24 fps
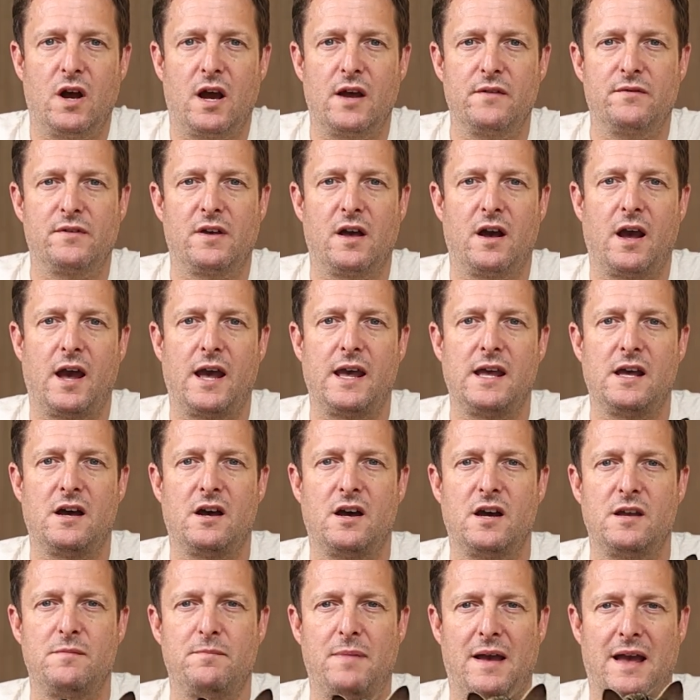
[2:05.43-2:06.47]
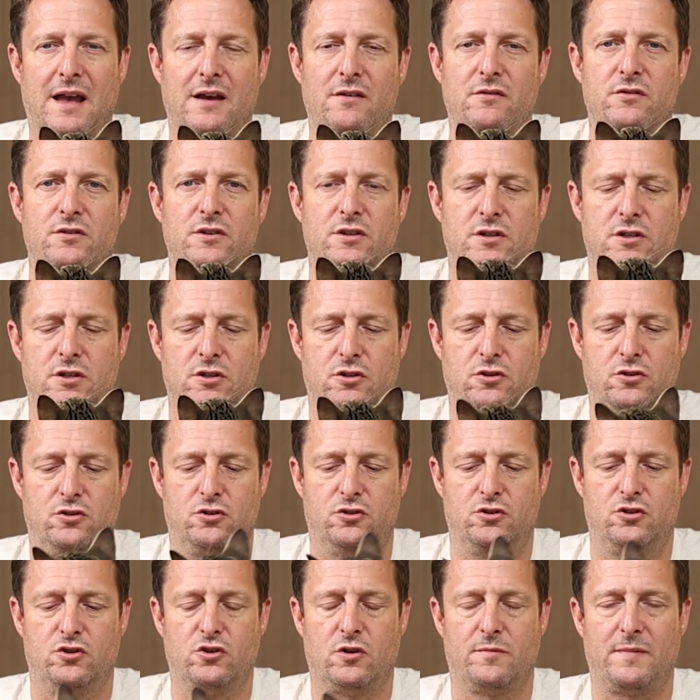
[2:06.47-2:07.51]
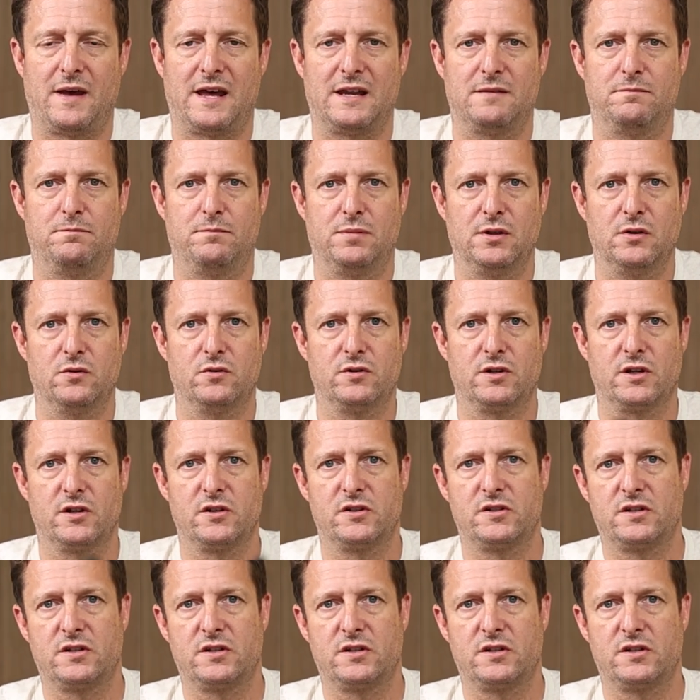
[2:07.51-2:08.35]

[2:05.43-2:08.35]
I've got AI-powered job ad builder.